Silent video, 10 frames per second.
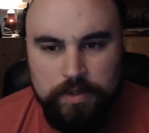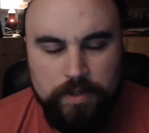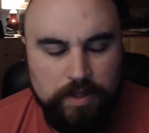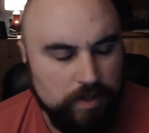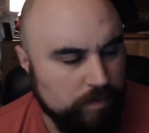
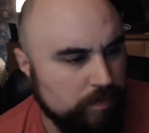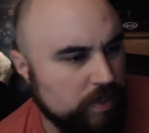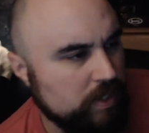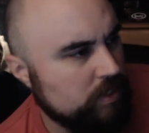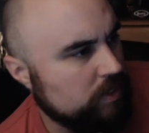
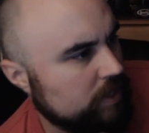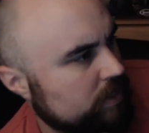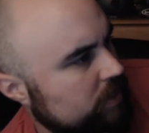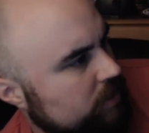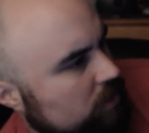But it's
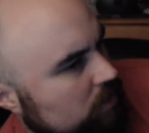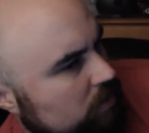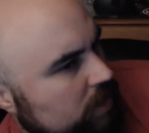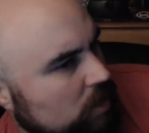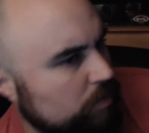like, it's to
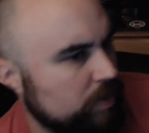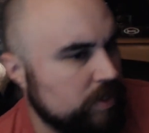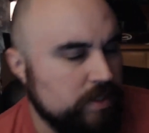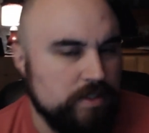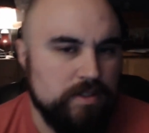help
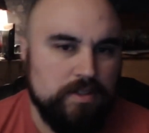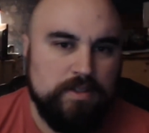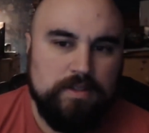his,